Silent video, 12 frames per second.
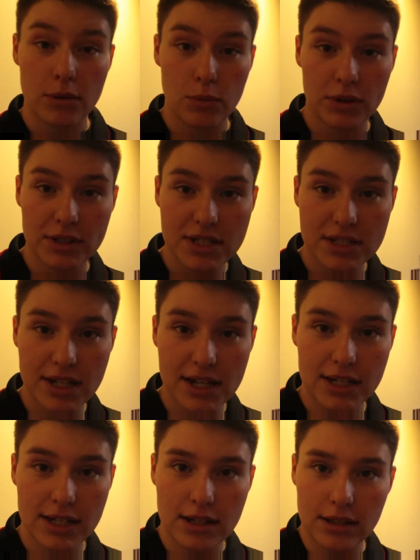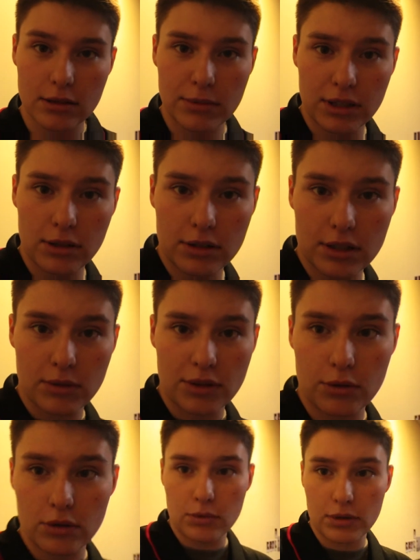Well, this is taking a little bit longer than we
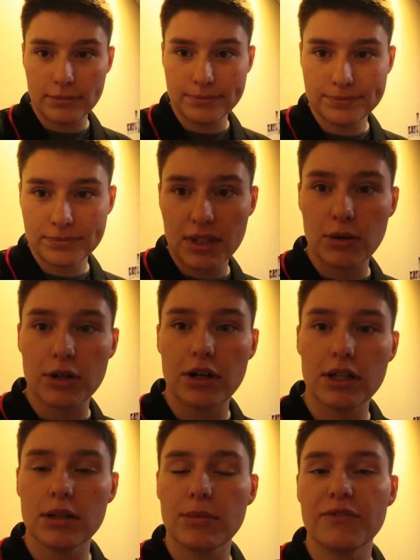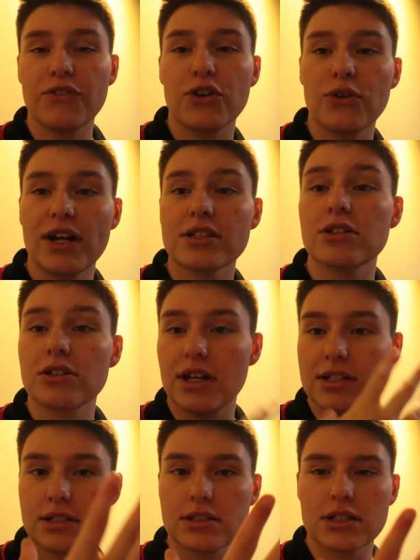thought it would. There we go. A little bit further out so you
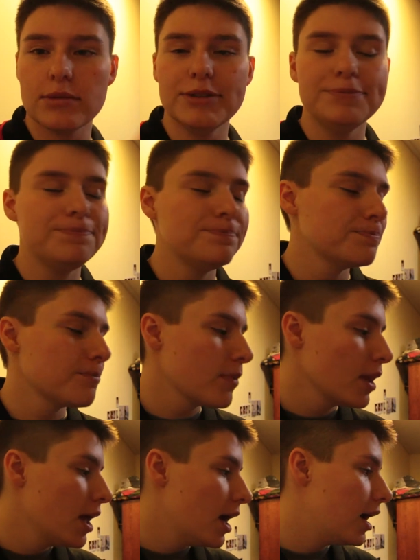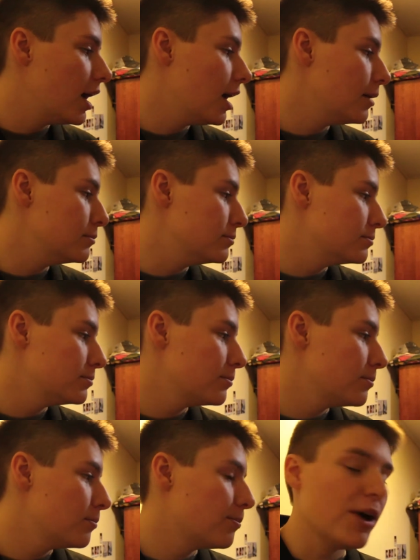guys can see me.
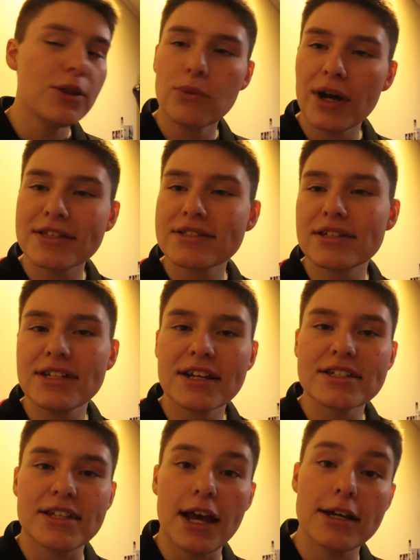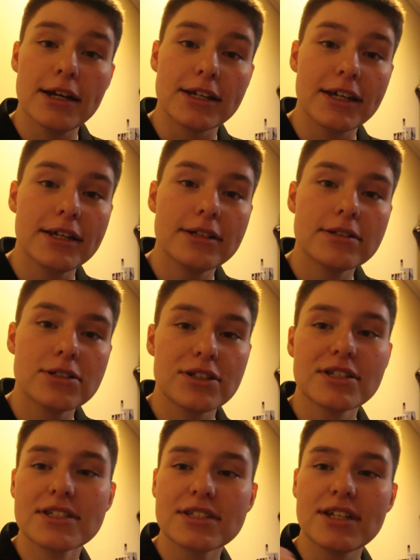By the way, it's the next day again. So
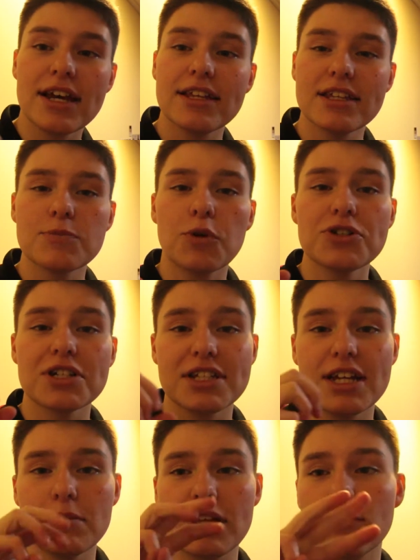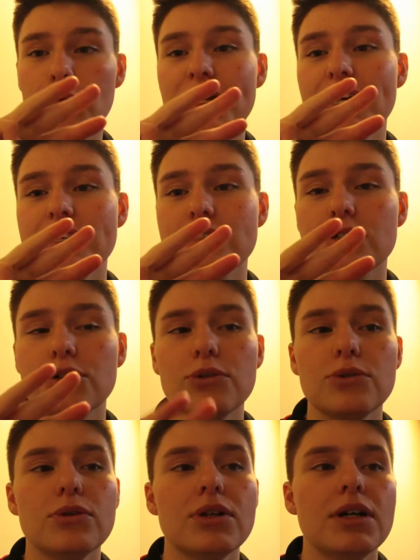this project's taken me 3 days to
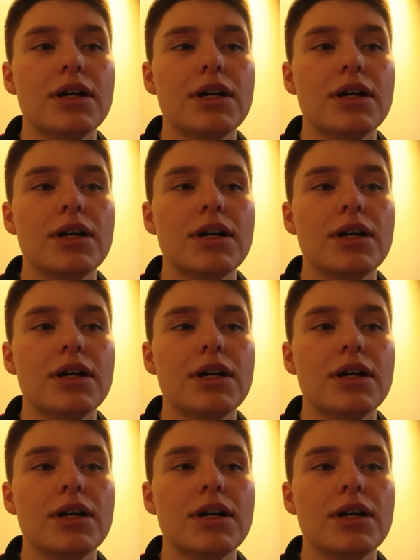do.